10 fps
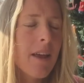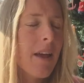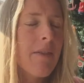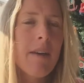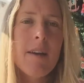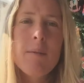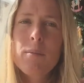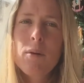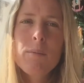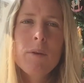And that
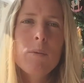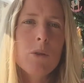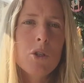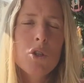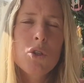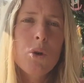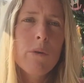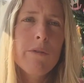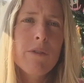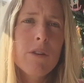moment was
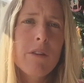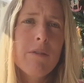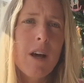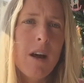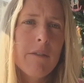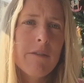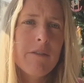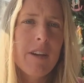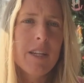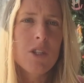so full of love
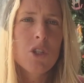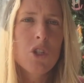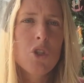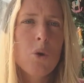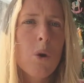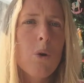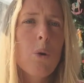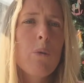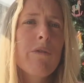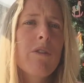and
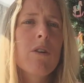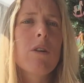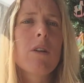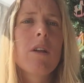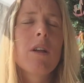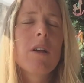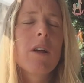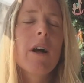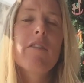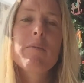so full
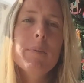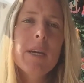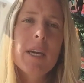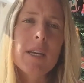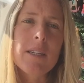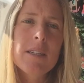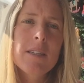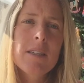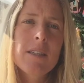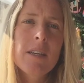of
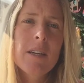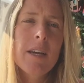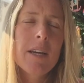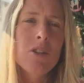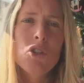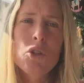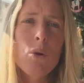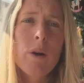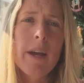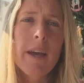peace and
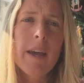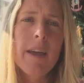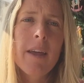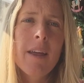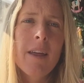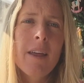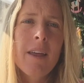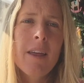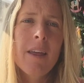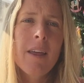joy.
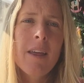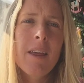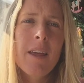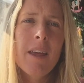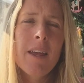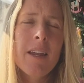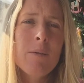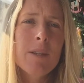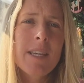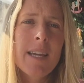And
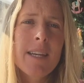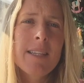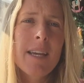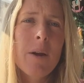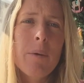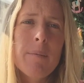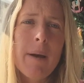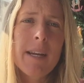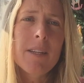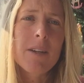it's like a
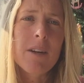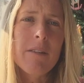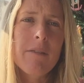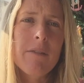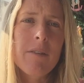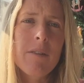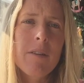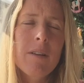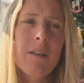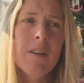reminder of,
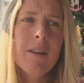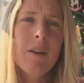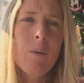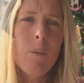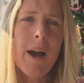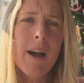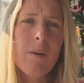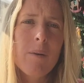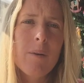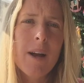
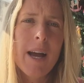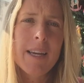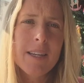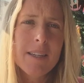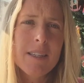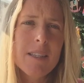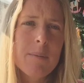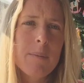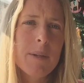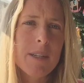wow, I can
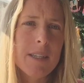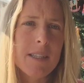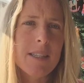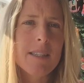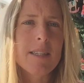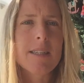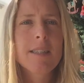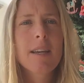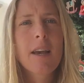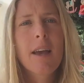experience
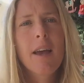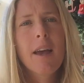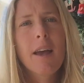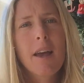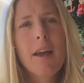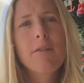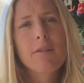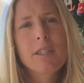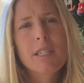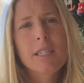this
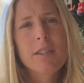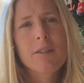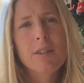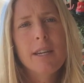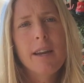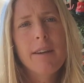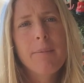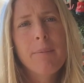every single day.